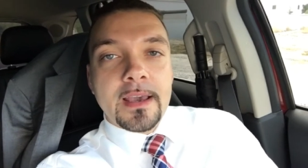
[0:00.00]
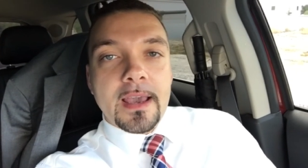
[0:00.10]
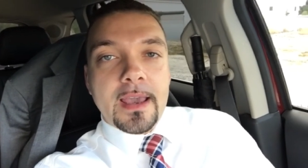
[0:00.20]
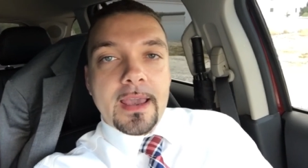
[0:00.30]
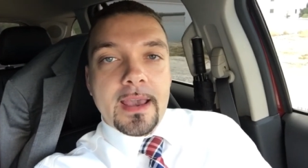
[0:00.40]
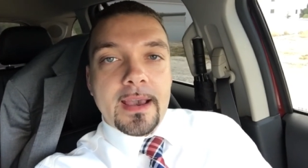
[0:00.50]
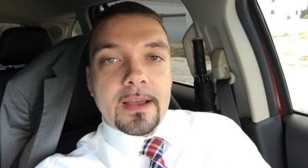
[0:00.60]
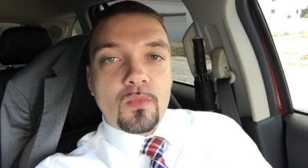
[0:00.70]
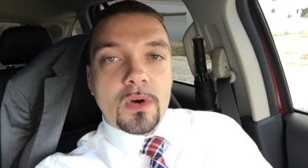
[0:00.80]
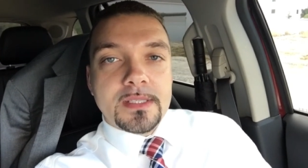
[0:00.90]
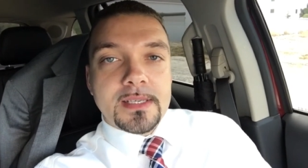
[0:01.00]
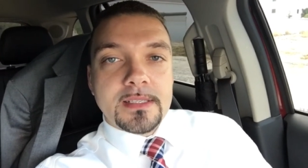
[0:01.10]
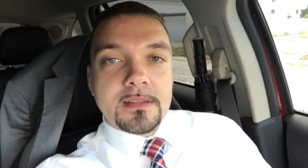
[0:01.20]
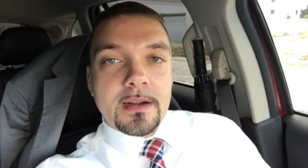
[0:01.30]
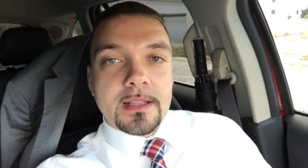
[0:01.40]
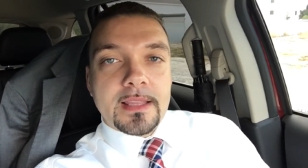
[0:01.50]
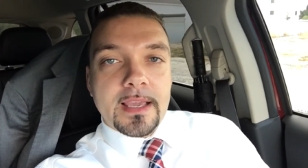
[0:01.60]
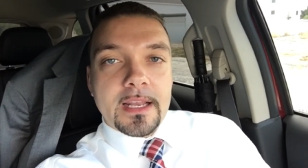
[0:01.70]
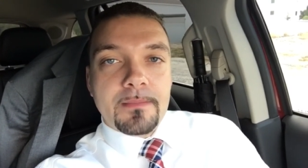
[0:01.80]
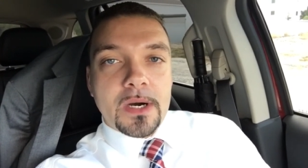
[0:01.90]
And once I started
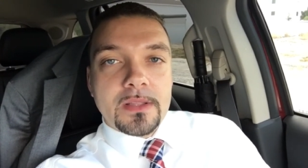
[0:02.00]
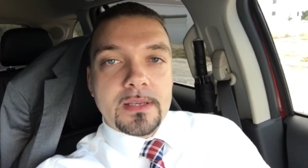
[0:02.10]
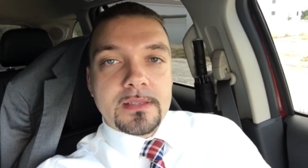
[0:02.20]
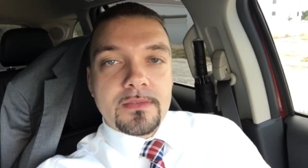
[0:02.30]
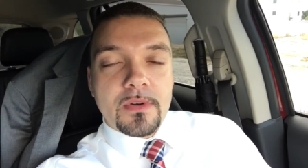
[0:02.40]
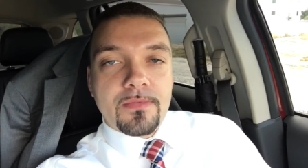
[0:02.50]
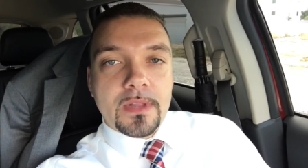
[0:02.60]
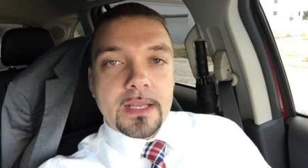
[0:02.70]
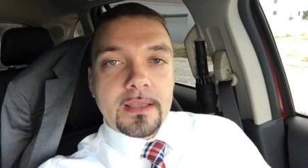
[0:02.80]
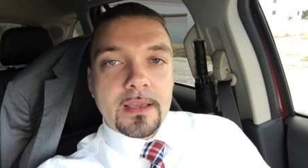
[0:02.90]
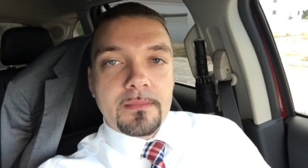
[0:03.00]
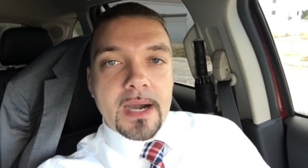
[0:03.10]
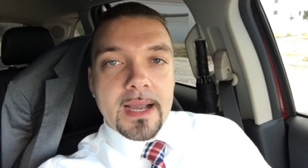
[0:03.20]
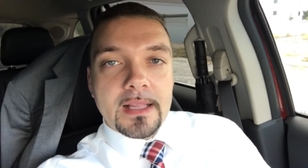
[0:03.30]
thinking about this and reflecting in my